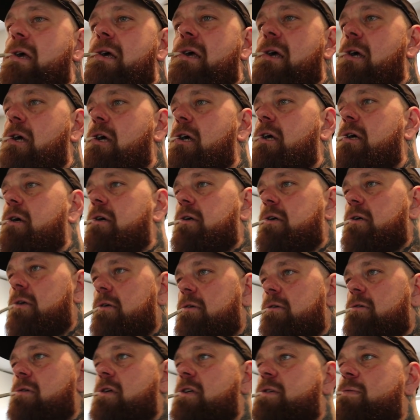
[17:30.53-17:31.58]

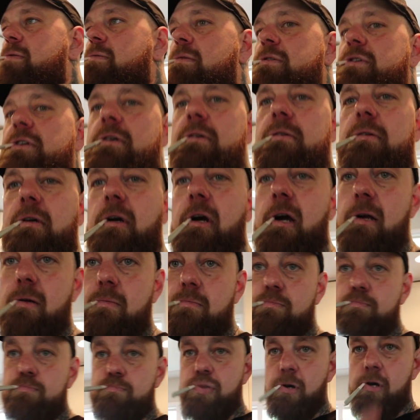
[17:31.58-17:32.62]
and that's pretty much it. All
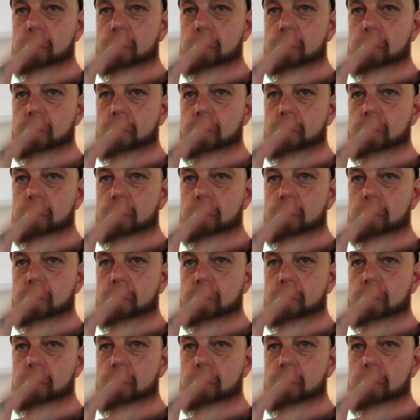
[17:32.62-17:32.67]
right,